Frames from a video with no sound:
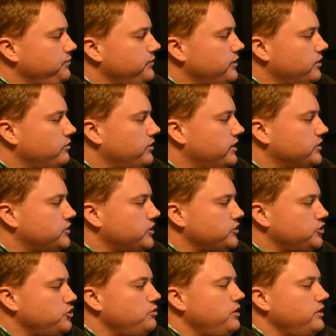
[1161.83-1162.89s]
The other thing is that
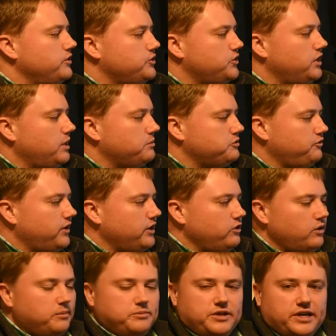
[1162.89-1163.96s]
tuning the synapse value
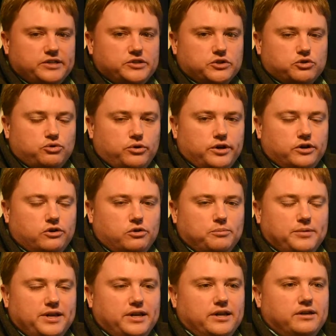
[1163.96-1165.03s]
updates is critical,
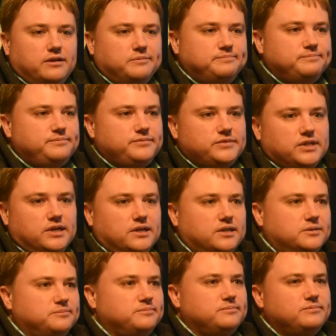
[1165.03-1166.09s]
meaning
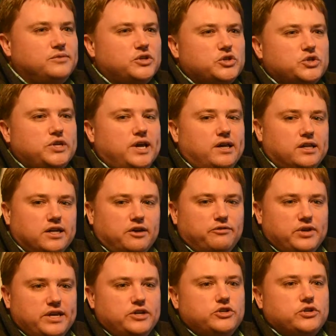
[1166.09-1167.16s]
the scaling of
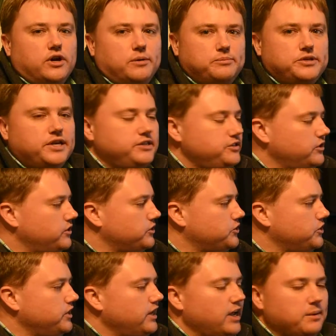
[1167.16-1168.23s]
each update to the
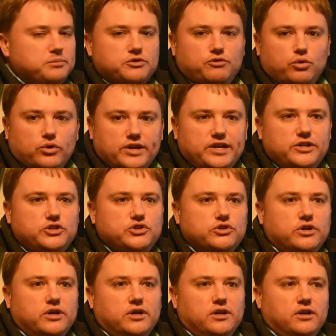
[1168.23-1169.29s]
synapse for each
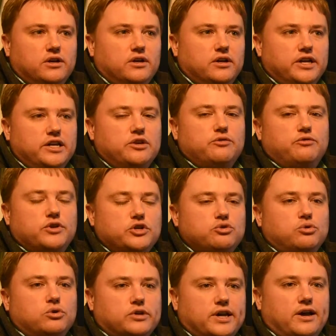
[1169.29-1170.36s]

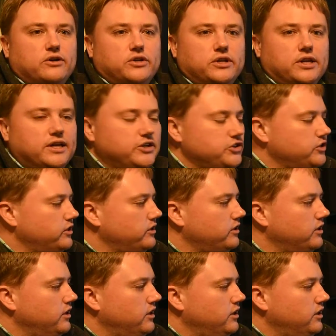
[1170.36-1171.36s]
individual calculation.